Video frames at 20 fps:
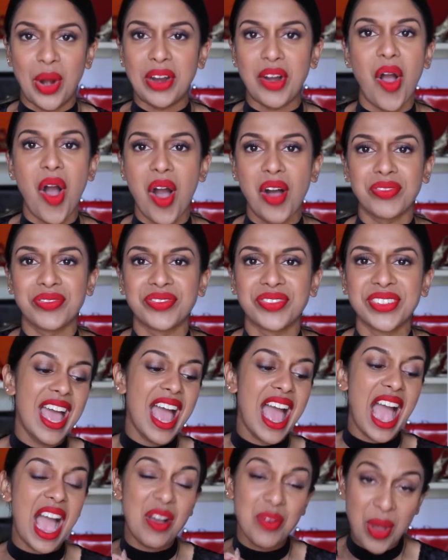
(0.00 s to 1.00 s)
right off.
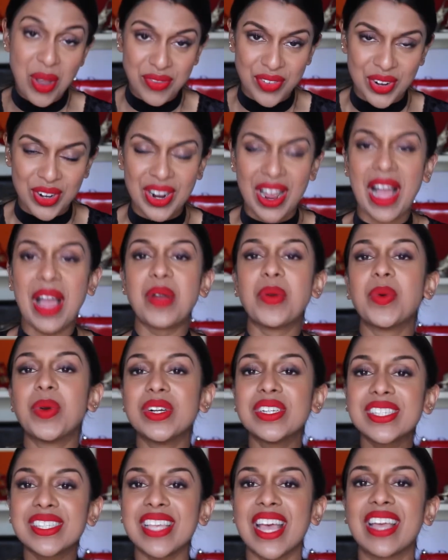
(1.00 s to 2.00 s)
However, I
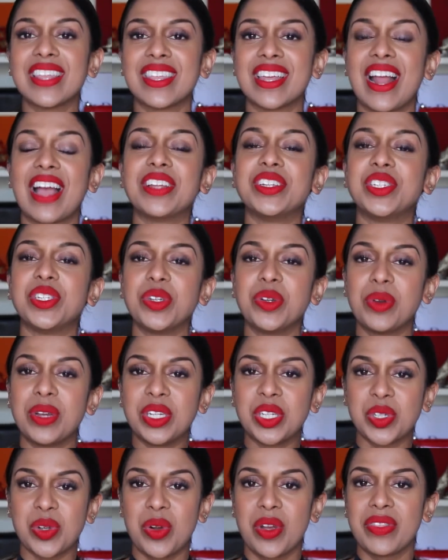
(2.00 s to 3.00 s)
will say that I do
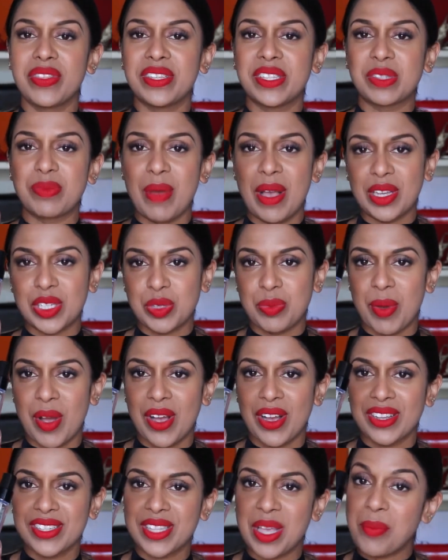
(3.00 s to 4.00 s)
enjoy the
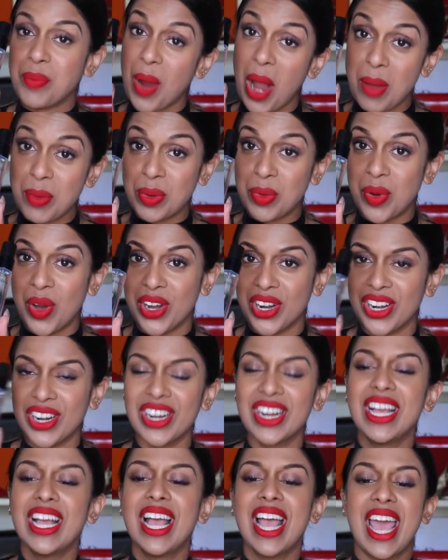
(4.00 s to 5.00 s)
Smashbox primer
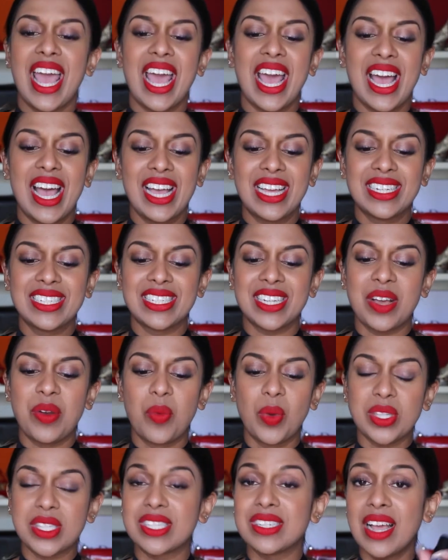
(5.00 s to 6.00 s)
water. And
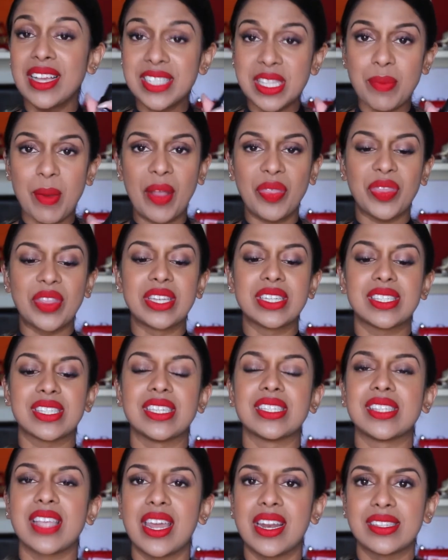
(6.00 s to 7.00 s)
what's nice about this
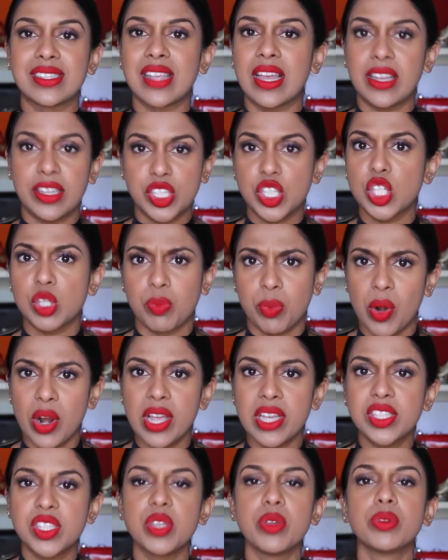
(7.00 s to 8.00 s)
is that it's like a
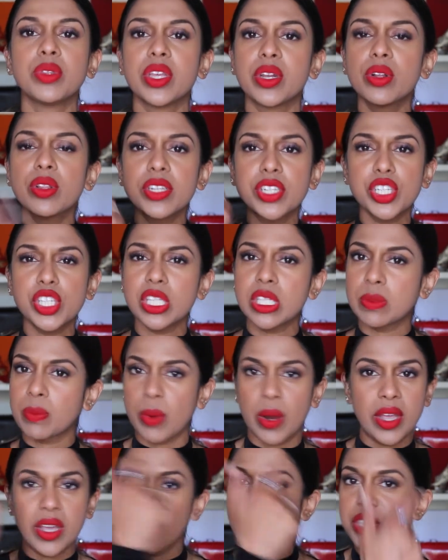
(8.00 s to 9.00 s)
spray. So you literally just
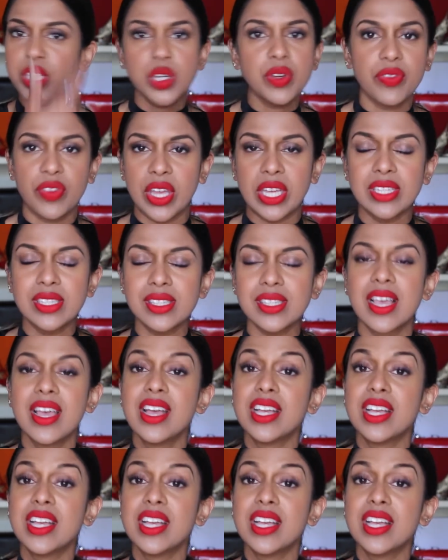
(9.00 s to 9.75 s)
spray it onto your face.